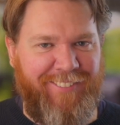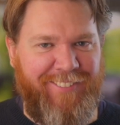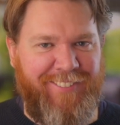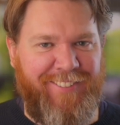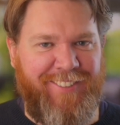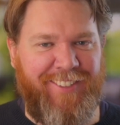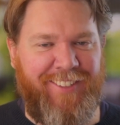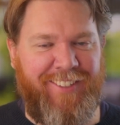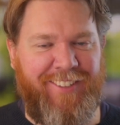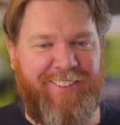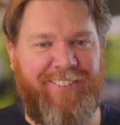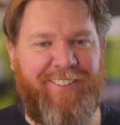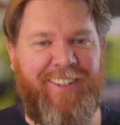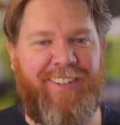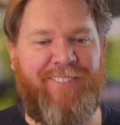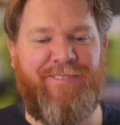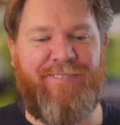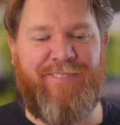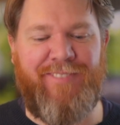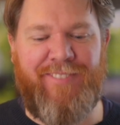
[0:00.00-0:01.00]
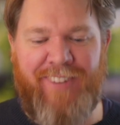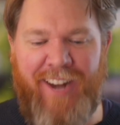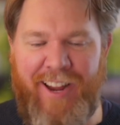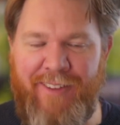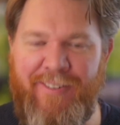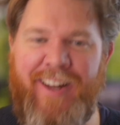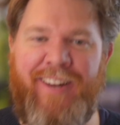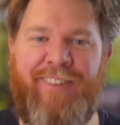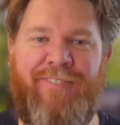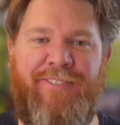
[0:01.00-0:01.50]
So great
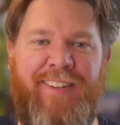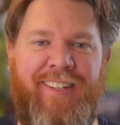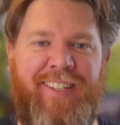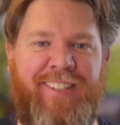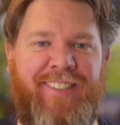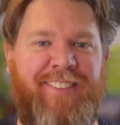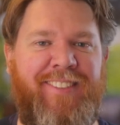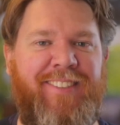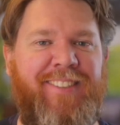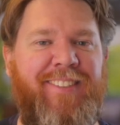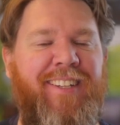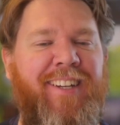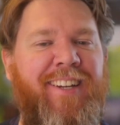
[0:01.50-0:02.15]
way to finish.